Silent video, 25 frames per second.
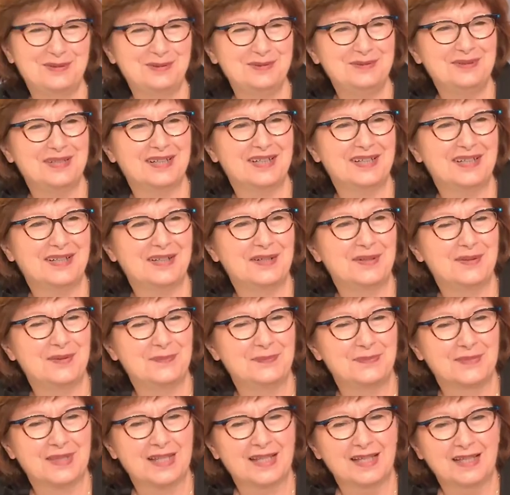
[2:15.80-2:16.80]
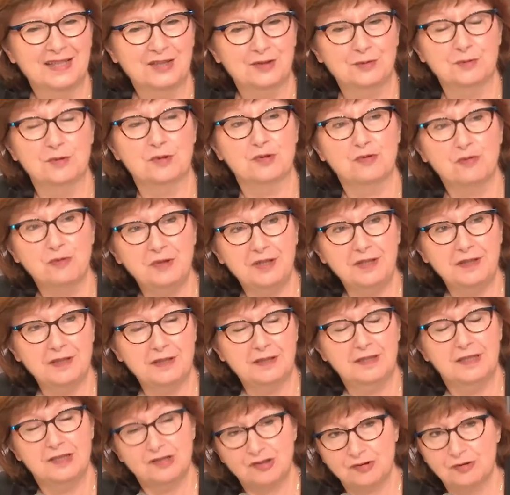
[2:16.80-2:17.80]
to um, to agree
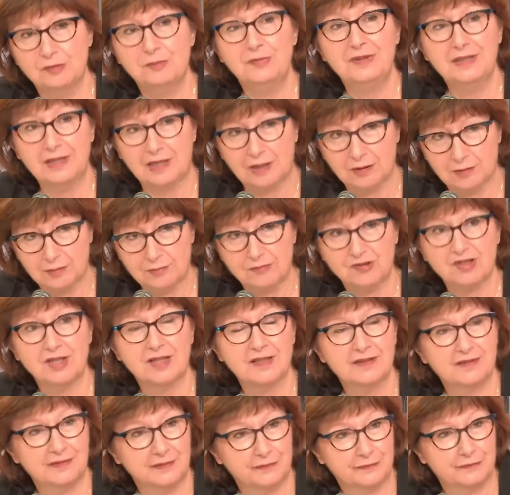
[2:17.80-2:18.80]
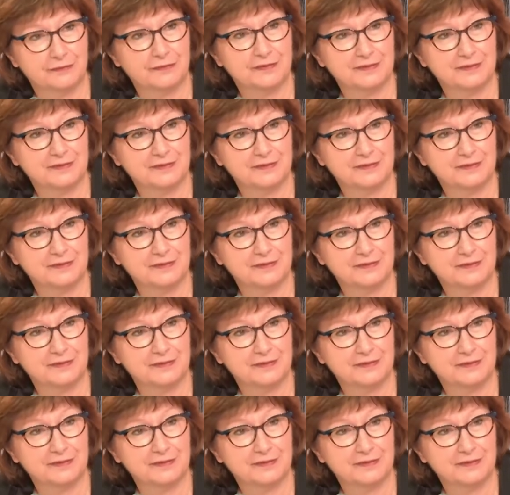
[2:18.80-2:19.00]
that this should be our objective.